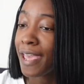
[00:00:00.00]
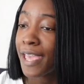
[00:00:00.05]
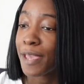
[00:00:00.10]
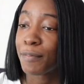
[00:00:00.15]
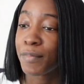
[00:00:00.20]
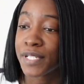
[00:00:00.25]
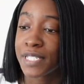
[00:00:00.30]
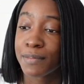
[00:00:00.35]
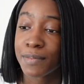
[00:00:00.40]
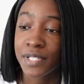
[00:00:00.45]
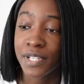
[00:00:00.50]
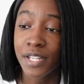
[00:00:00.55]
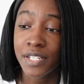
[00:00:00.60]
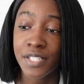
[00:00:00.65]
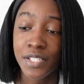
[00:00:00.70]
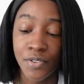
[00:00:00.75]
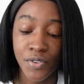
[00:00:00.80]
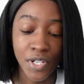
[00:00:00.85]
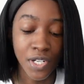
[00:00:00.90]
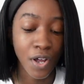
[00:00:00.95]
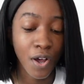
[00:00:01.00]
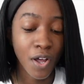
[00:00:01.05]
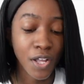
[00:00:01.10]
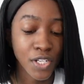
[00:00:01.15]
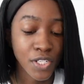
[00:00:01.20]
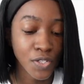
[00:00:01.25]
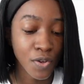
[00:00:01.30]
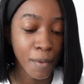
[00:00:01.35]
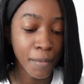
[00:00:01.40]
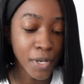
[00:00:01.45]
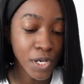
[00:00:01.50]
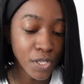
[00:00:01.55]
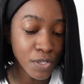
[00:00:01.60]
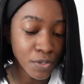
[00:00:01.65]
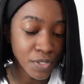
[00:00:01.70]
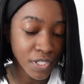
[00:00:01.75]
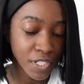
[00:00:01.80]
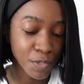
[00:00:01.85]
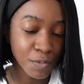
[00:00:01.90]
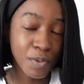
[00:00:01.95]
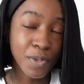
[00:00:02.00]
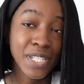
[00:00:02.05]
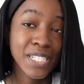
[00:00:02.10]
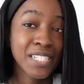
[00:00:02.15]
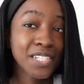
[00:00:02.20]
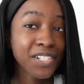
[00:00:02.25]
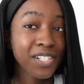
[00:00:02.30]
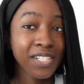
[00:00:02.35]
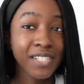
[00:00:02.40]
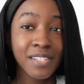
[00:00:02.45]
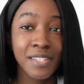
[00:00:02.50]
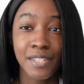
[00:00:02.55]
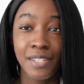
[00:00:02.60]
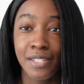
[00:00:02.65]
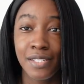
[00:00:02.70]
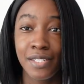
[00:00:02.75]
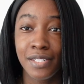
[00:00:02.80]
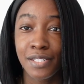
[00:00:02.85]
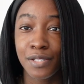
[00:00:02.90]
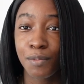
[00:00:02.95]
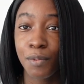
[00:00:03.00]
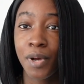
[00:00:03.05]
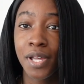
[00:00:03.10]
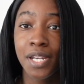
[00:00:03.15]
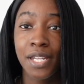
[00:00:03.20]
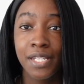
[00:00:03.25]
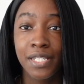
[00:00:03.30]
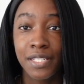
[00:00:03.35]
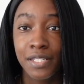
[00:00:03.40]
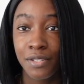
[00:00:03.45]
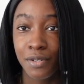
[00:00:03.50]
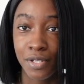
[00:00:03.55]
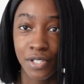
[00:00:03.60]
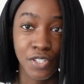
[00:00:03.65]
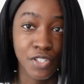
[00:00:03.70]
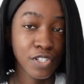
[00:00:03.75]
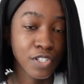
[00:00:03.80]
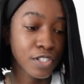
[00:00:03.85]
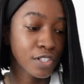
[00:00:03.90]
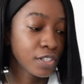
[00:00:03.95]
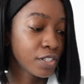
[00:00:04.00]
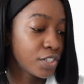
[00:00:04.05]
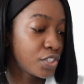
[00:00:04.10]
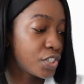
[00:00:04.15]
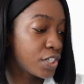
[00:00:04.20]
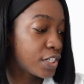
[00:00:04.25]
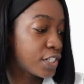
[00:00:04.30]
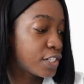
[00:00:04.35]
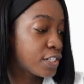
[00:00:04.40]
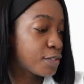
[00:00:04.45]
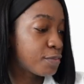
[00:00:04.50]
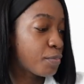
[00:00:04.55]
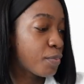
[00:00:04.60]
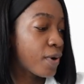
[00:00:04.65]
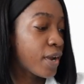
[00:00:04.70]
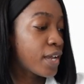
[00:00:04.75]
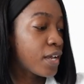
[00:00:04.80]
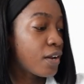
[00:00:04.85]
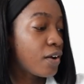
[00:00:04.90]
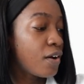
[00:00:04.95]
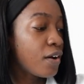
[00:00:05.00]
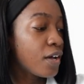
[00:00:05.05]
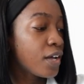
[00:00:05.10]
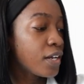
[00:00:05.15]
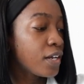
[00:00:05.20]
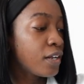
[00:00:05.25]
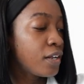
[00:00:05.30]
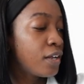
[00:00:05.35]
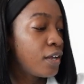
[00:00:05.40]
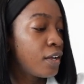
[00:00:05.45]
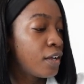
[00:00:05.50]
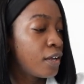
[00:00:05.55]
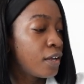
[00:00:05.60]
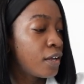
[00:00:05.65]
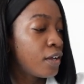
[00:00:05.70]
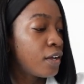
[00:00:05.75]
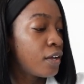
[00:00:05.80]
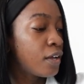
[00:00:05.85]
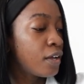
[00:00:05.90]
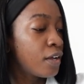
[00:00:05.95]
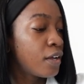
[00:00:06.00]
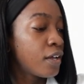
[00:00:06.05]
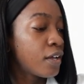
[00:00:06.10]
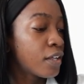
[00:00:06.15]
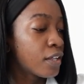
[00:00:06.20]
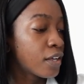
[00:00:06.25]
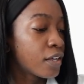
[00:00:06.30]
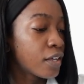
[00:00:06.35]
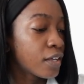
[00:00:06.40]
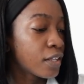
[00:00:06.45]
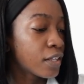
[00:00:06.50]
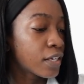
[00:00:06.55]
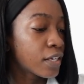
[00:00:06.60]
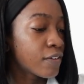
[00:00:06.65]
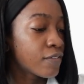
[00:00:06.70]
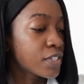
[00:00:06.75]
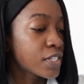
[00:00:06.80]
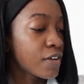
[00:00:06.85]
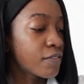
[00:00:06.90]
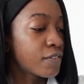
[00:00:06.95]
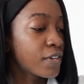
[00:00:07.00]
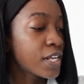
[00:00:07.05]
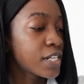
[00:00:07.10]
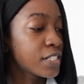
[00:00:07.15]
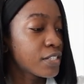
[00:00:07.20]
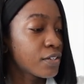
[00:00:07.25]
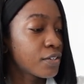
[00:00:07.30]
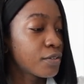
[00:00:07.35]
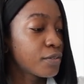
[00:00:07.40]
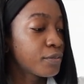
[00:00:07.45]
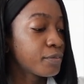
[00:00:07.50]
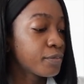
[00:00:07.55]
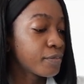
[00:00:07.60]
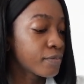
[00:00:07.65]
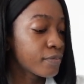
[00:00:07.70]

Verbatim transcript: and put some sunscreen on. So I'm gonna use this one because it's just the easiest one. It's You can just legit spray it on. Give yourself a nice little